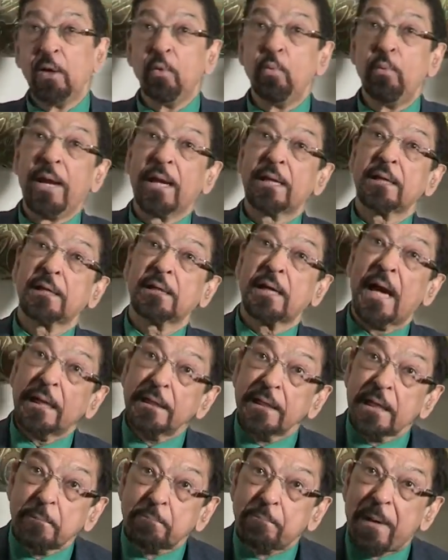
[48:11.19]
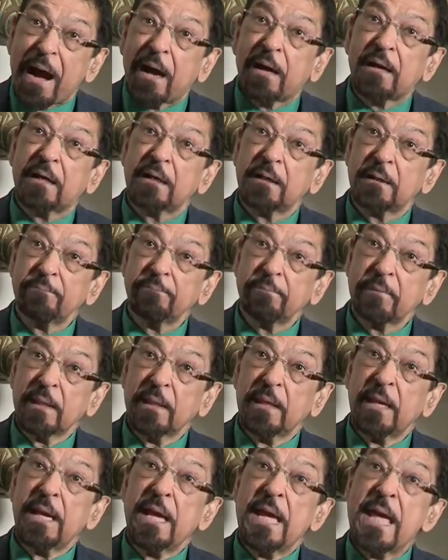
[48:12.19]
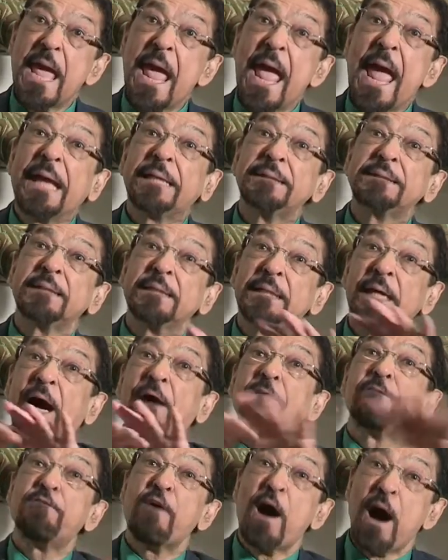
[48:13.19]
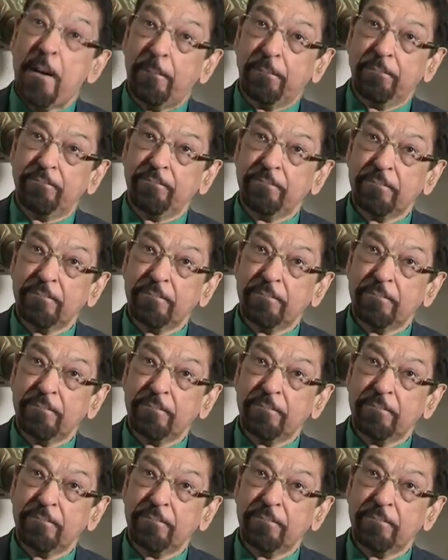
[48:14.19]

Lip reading: where Kallenbach had a farm